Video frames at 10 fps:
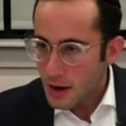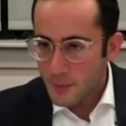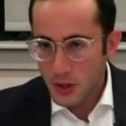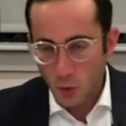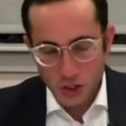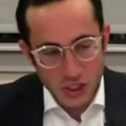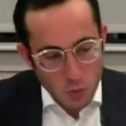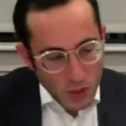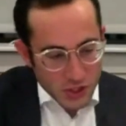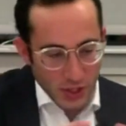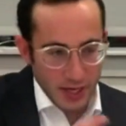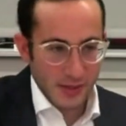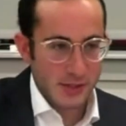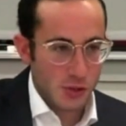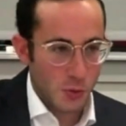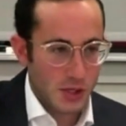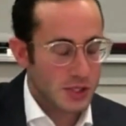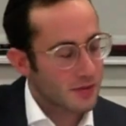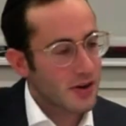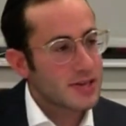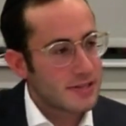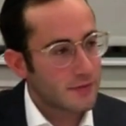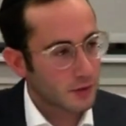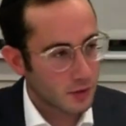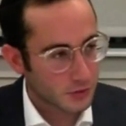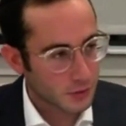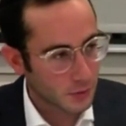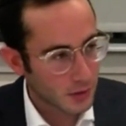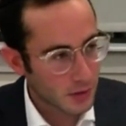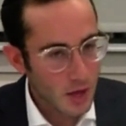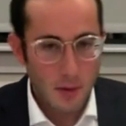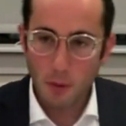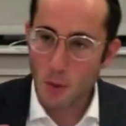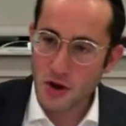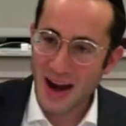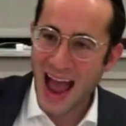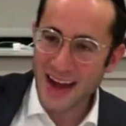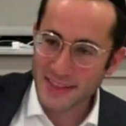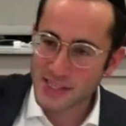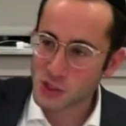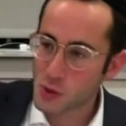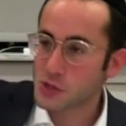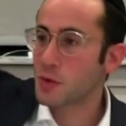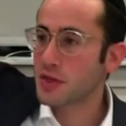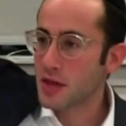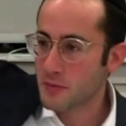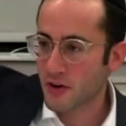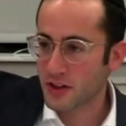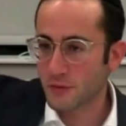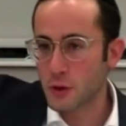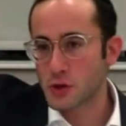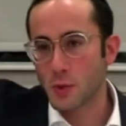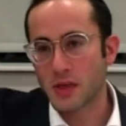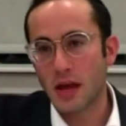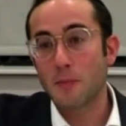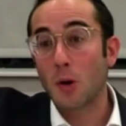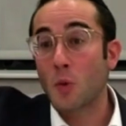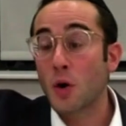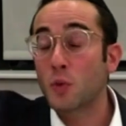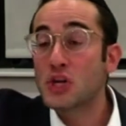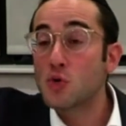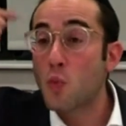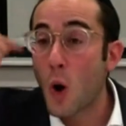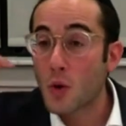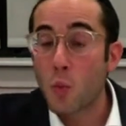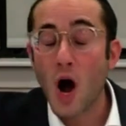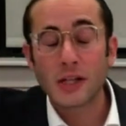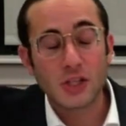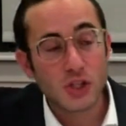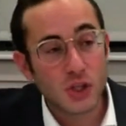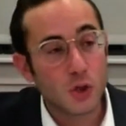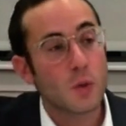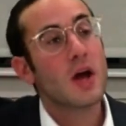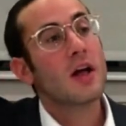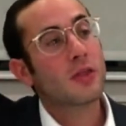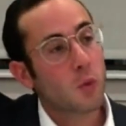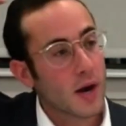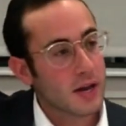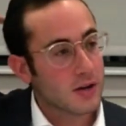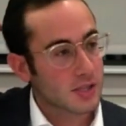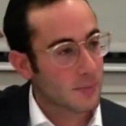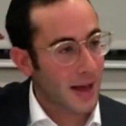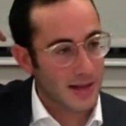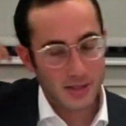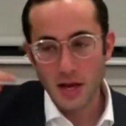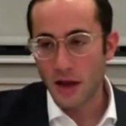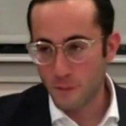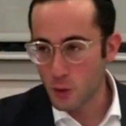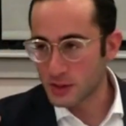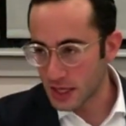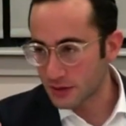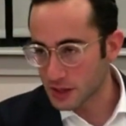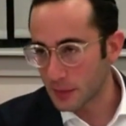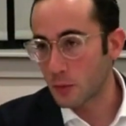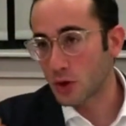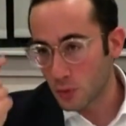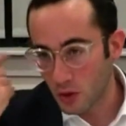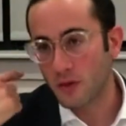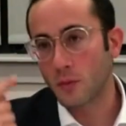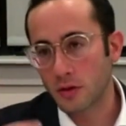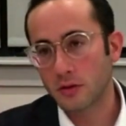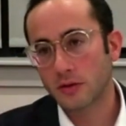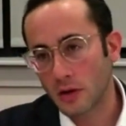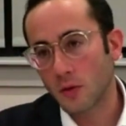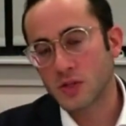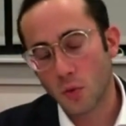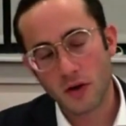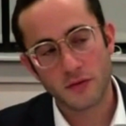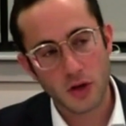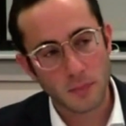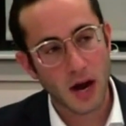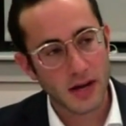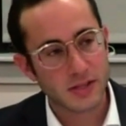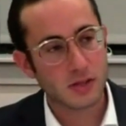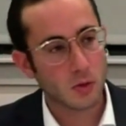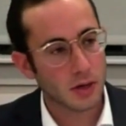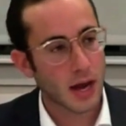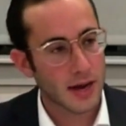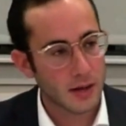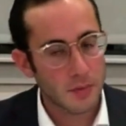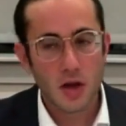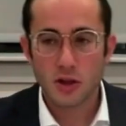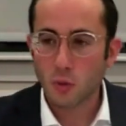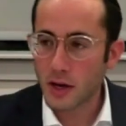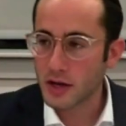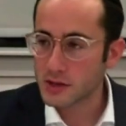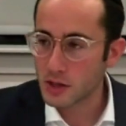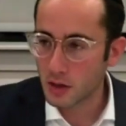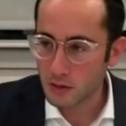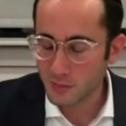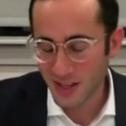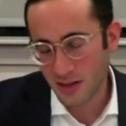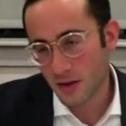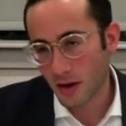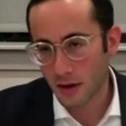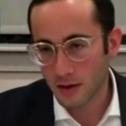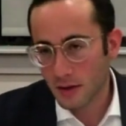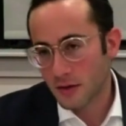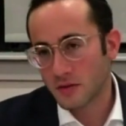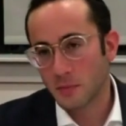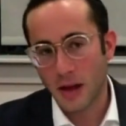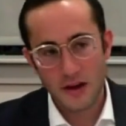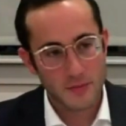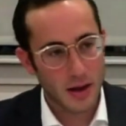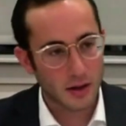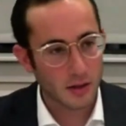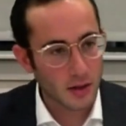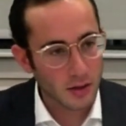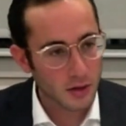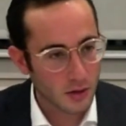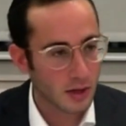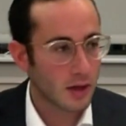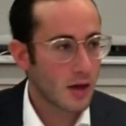But the question is, once you're in the situation, it's very difficult to do it. But when you're out of the situation, when you're thinking far in the future, when you're thinking about what you would want to do 20 years in the past, if you would tell somebody, was it worth it for you to buy a stolen item 20 years ago? They'd be like, no, I feel bad about it.